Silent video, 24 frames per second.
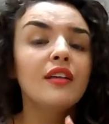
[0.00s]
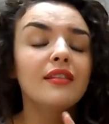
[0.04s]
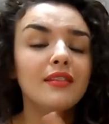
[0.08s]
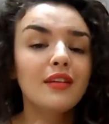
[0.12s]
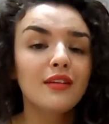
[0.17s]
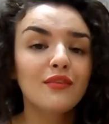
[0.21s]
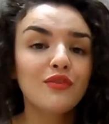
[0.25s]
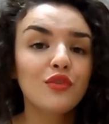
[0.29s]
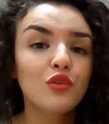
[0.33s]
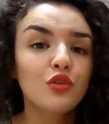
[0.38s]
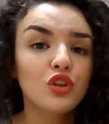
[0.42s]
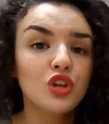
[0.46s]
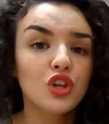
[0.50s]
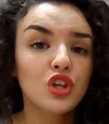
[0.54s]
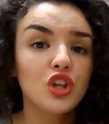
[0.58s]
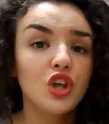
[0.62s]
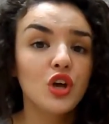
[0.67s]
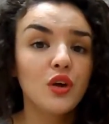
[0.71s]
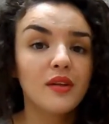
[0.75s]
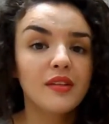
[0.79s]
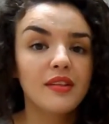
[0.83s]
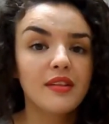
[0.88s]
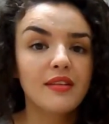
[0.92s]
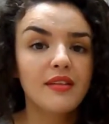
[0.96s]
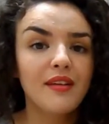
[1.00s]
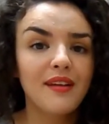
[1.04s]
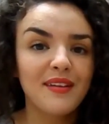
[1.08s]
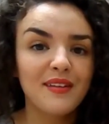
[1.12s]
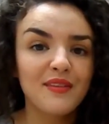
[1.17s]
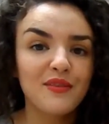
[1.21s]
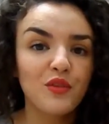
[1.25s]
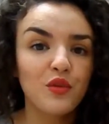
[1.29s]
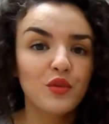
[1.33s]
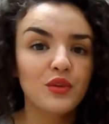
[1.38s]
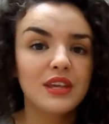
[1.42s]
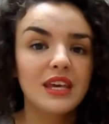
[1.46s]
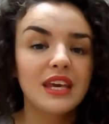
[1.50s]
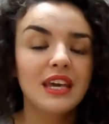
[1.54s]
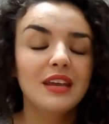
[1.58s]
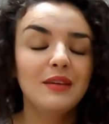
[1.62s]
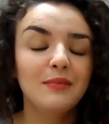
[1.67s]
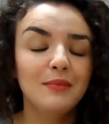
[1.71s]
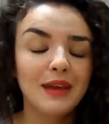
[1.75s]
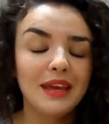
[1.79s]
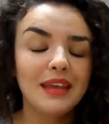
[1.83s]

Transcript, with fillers: So forty-two is a size fourteen,